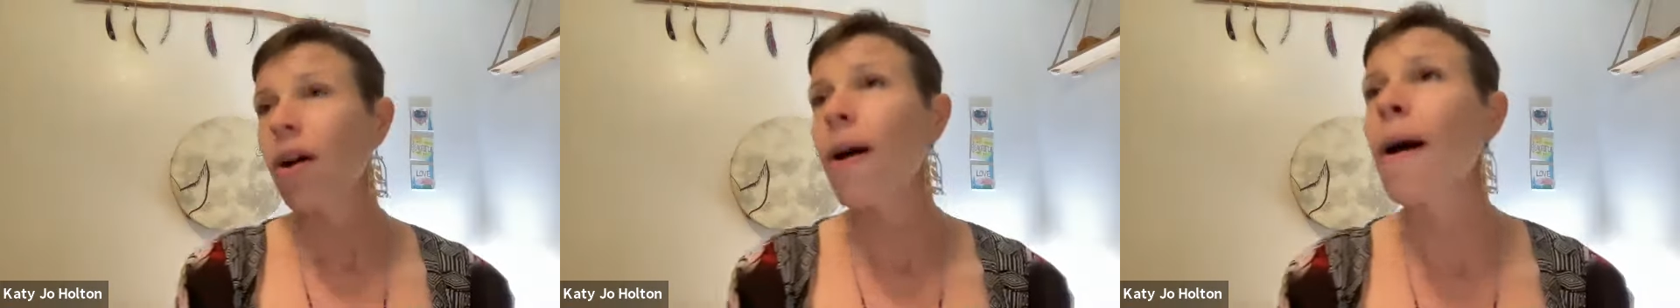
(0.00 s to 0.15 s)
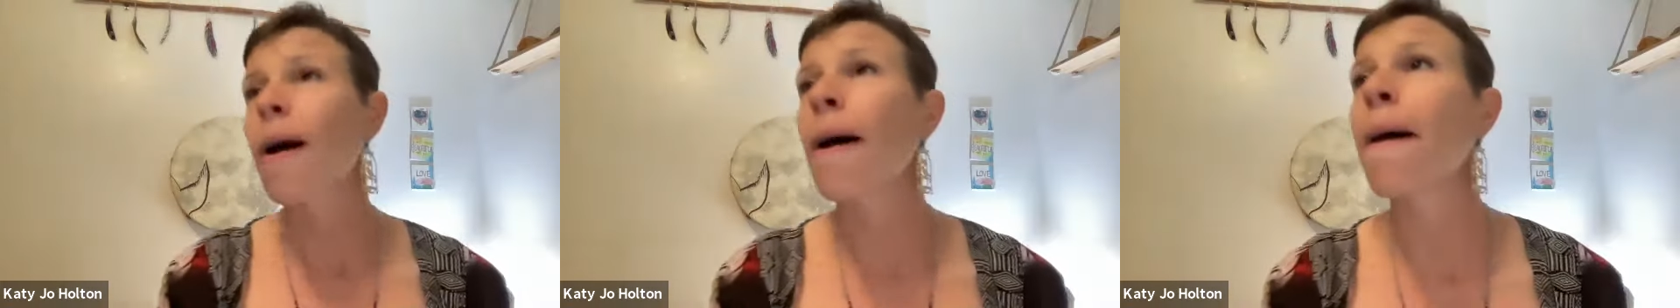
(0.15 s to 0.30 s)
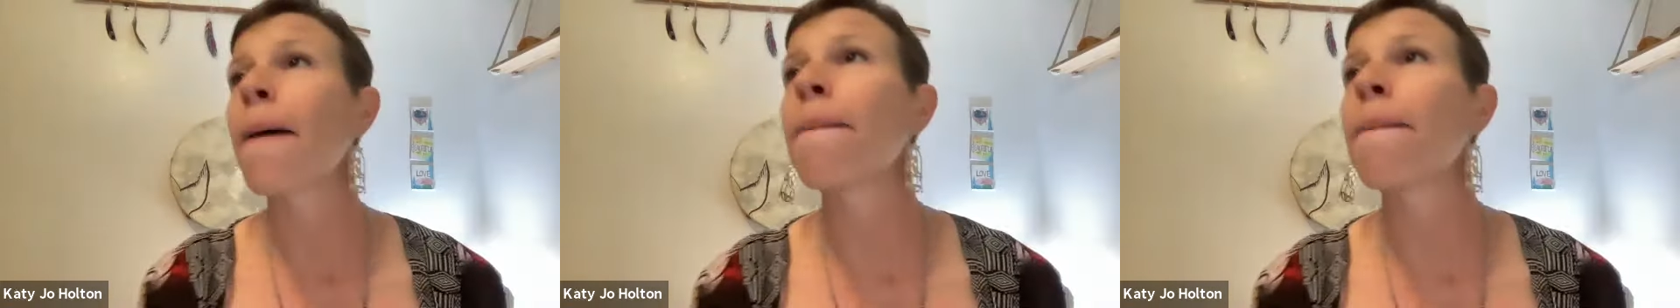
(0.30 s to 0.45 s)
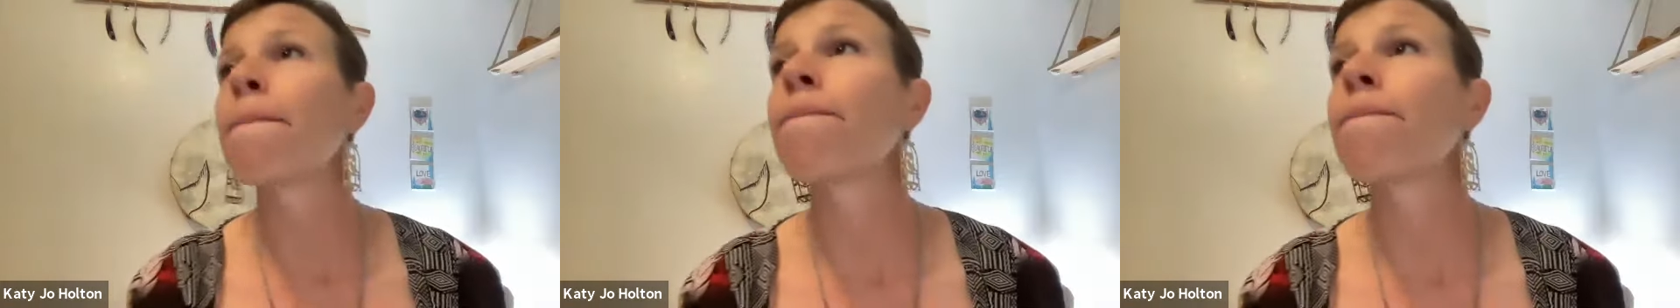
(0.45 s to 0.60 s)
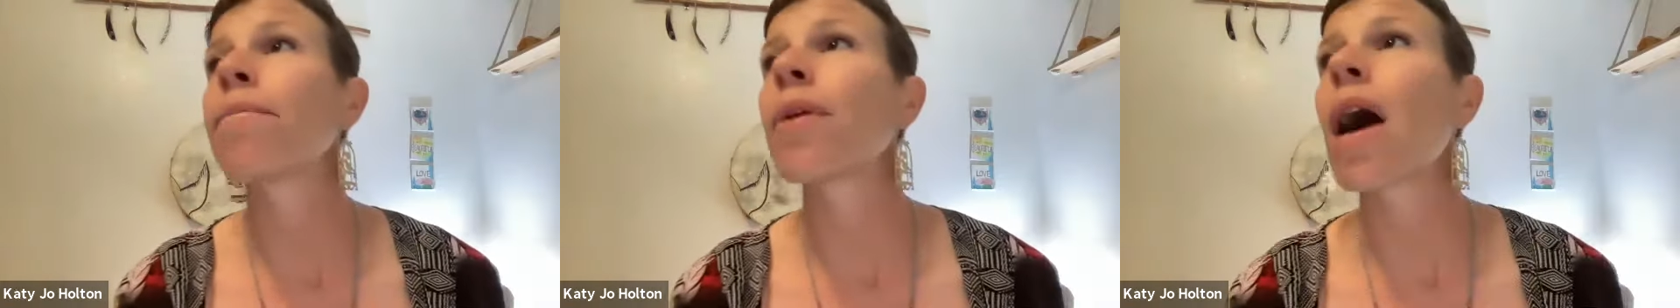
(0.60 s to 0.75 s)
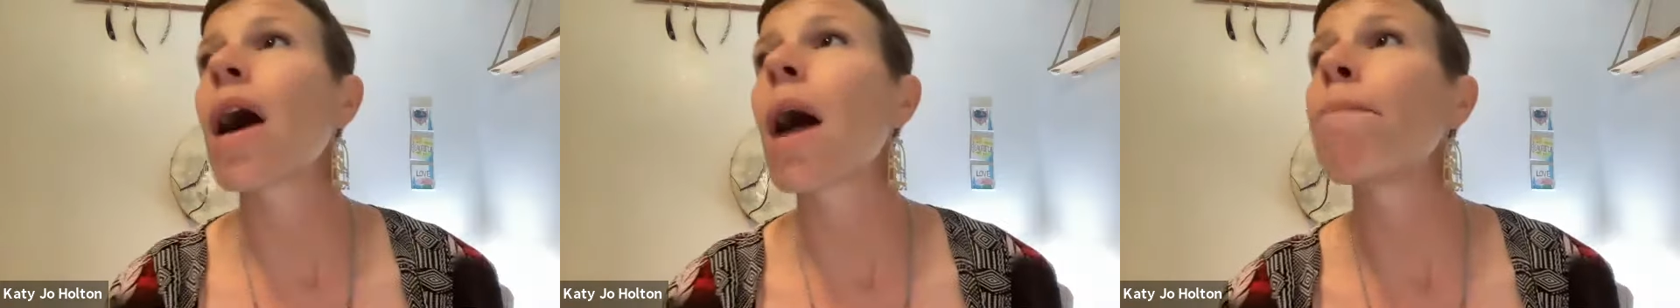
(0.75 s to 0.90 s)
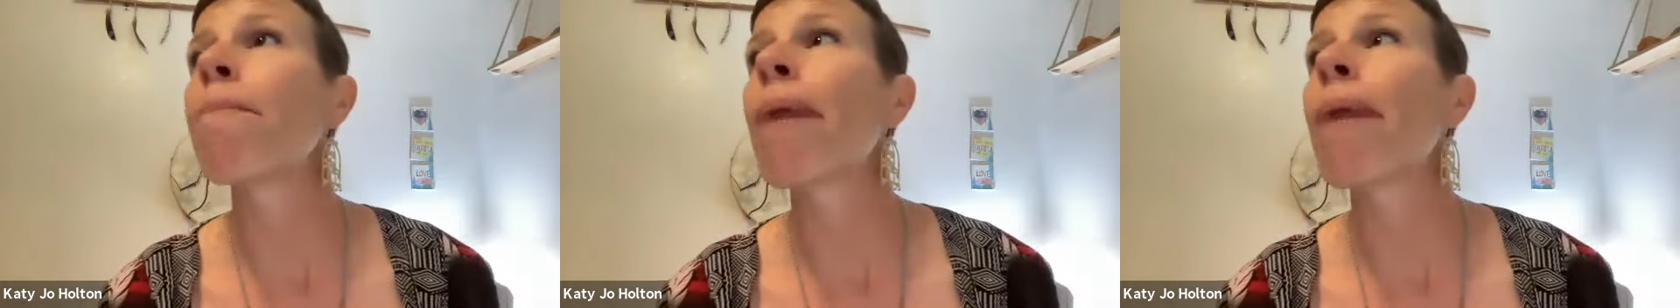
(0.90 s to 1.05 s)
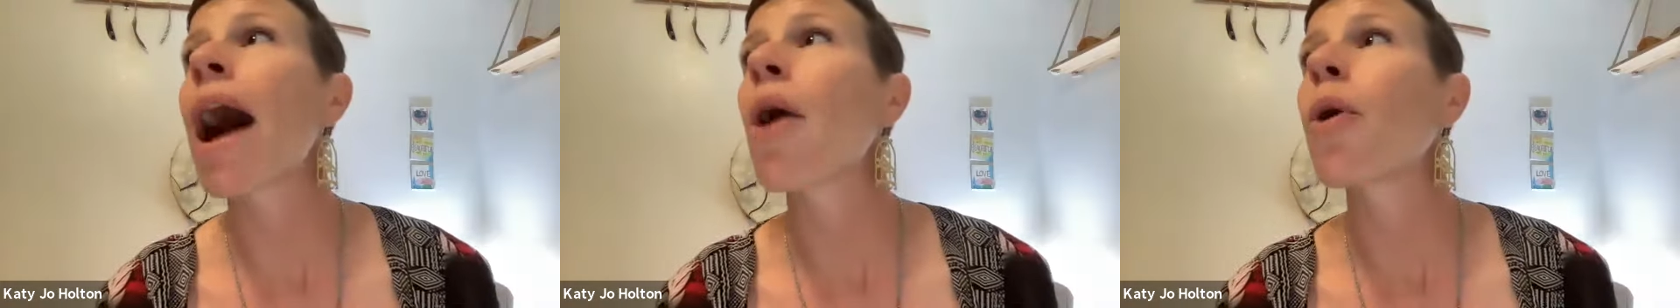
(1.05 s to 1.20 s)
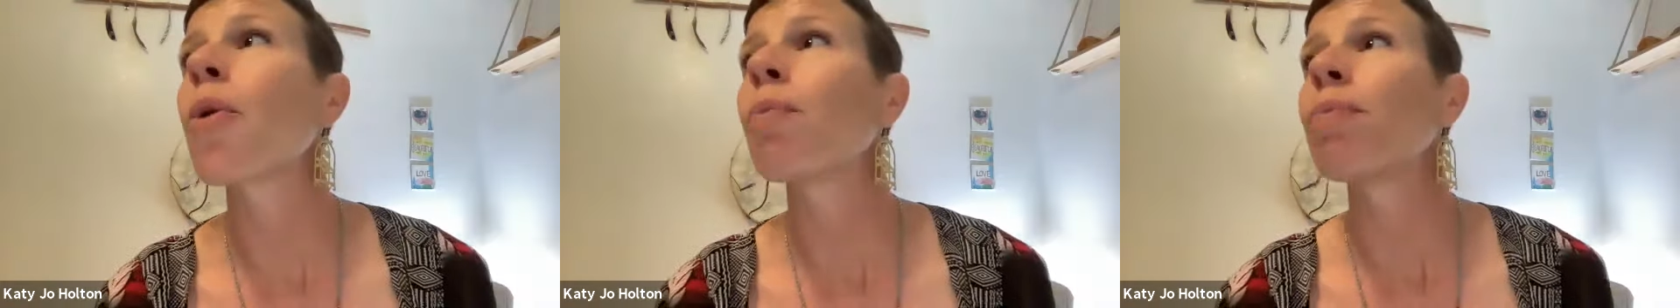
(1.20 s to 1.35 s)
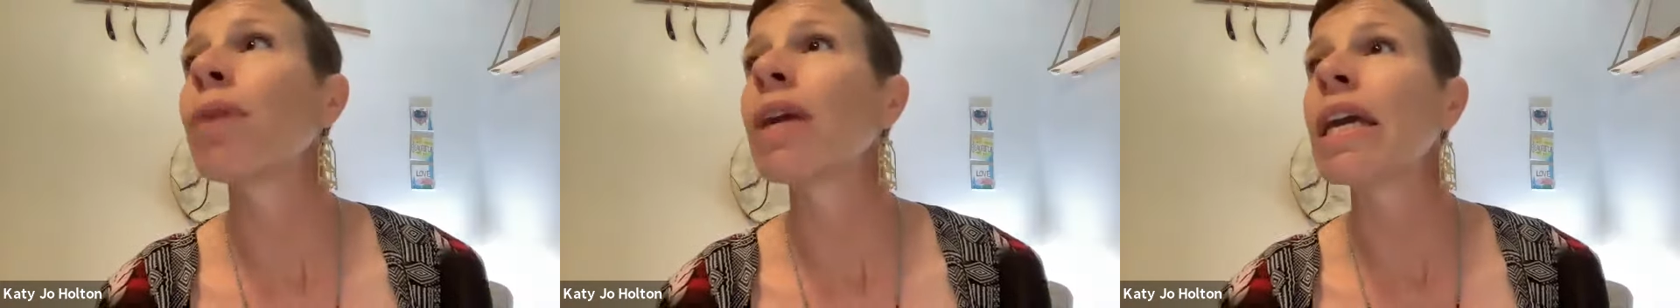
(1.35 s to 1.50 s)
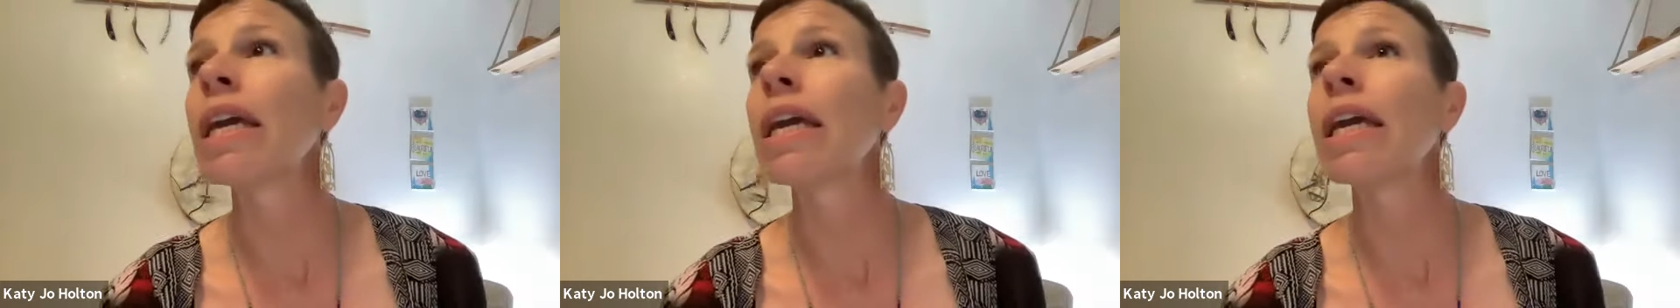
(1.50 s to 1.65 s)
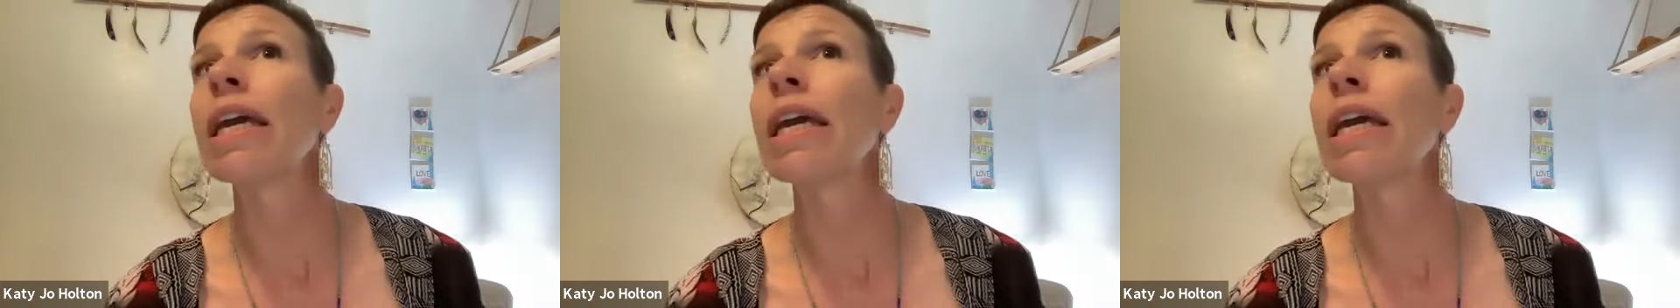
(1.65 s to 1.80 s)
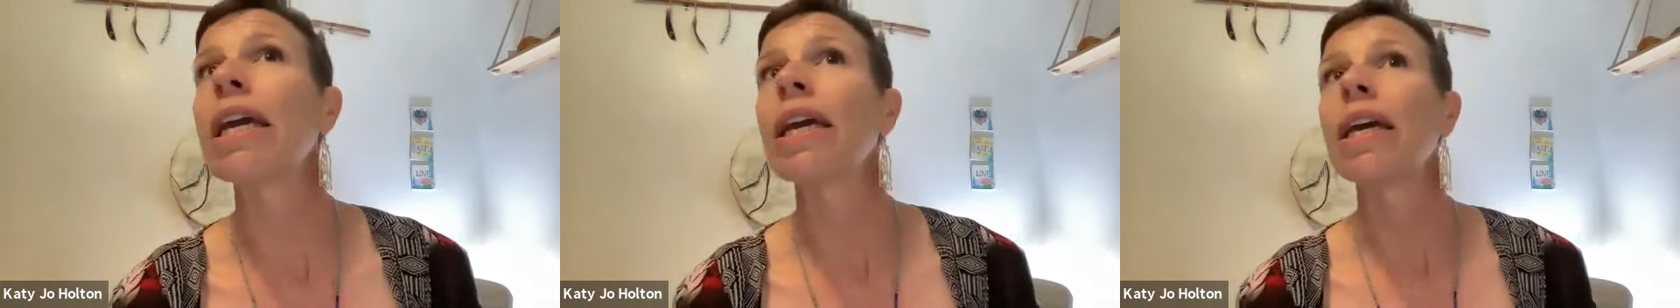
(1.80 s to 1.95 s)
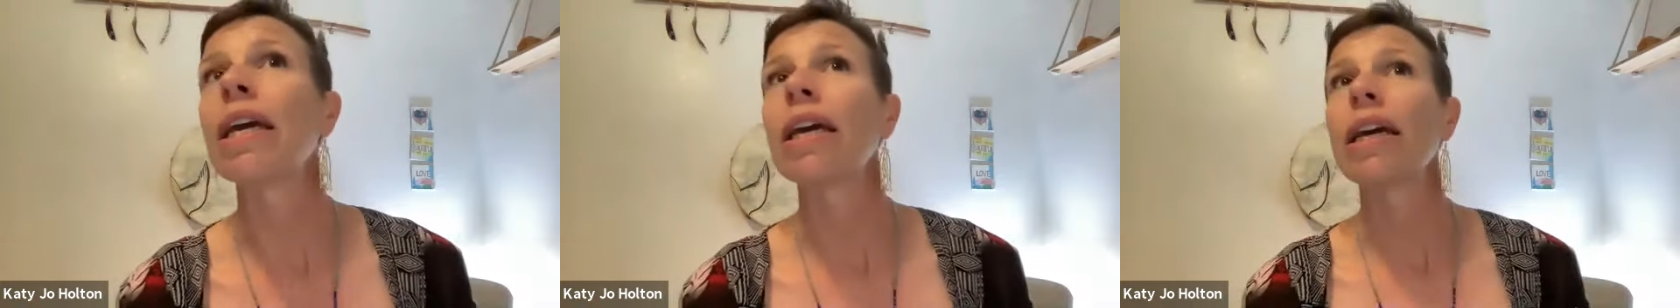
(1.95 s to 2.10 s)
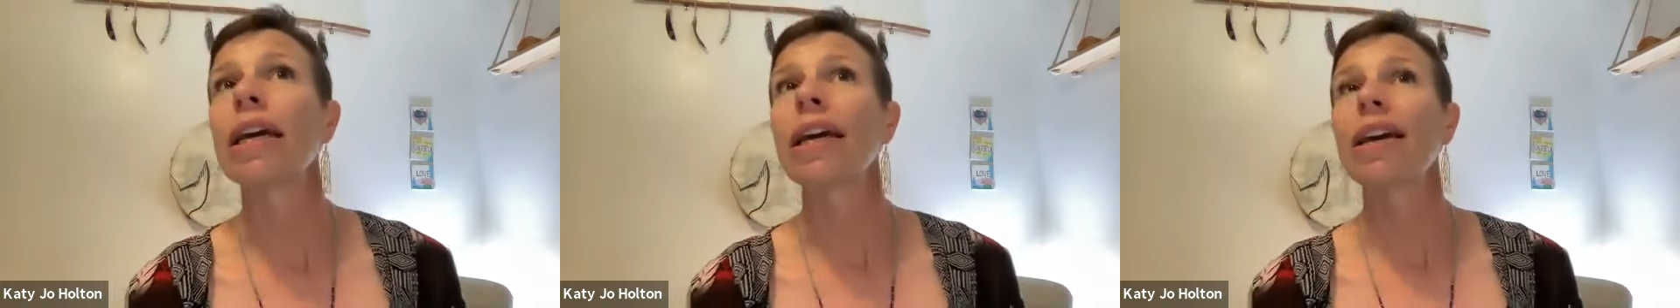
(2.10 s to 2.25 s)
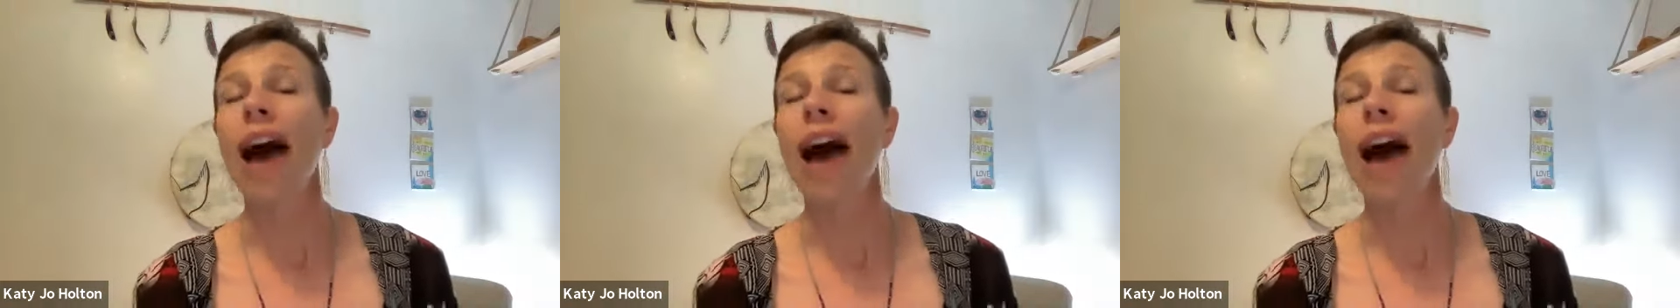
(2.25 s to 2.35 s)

um, about me?